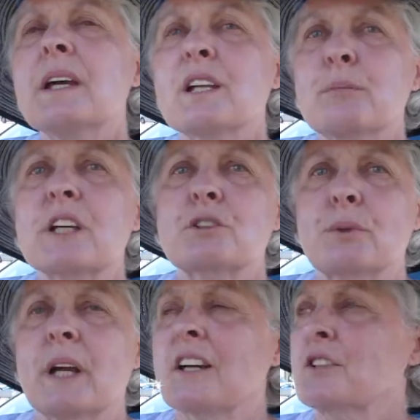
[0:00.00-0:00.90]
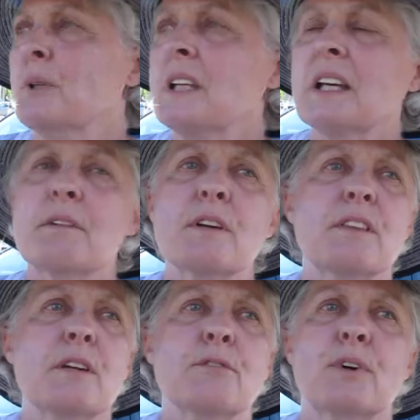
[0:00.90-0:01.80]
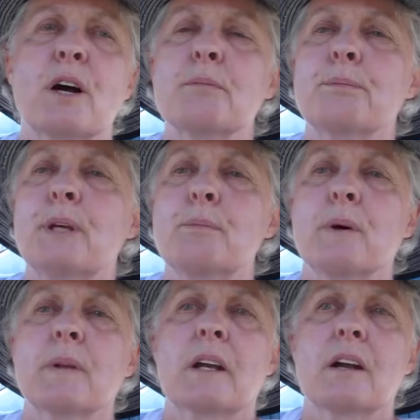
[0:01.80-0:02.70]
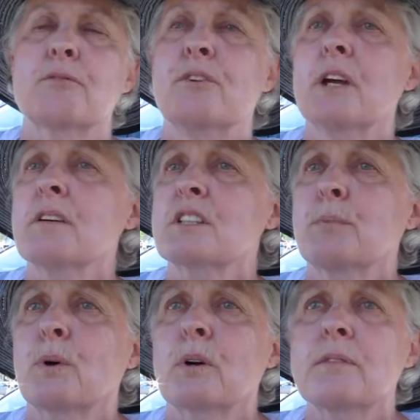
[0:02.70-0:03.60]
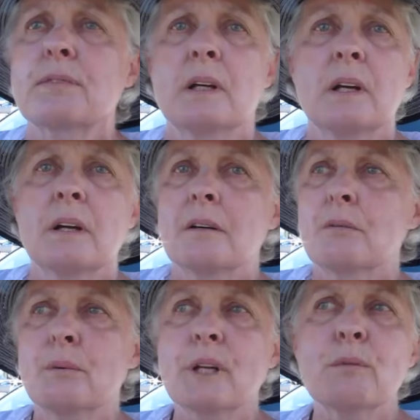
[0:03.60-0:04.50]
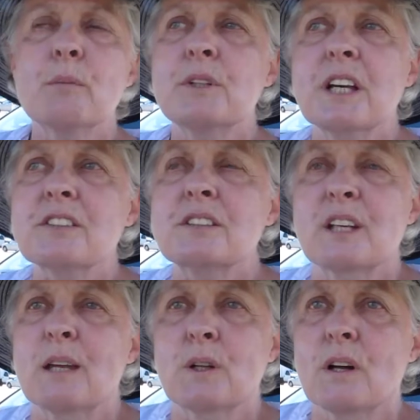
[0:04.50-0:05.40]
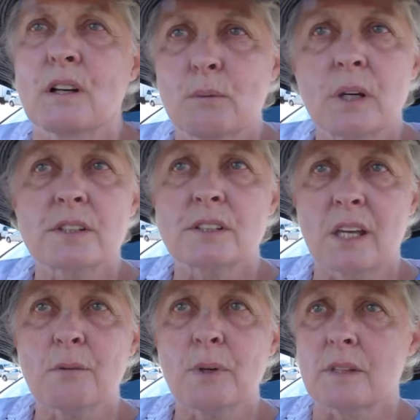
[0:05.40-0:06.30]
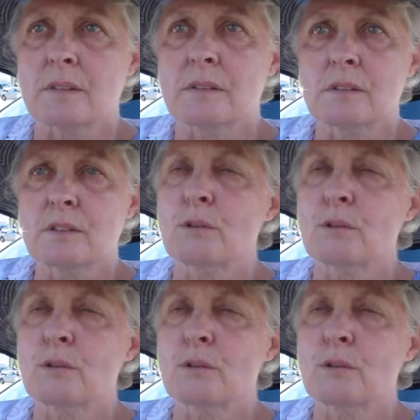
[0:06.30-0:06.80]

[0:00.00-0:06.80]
get a mixed reaction. We get everything from people that are very supportive. We had a woman yesterday came along and wanted to stand with us. So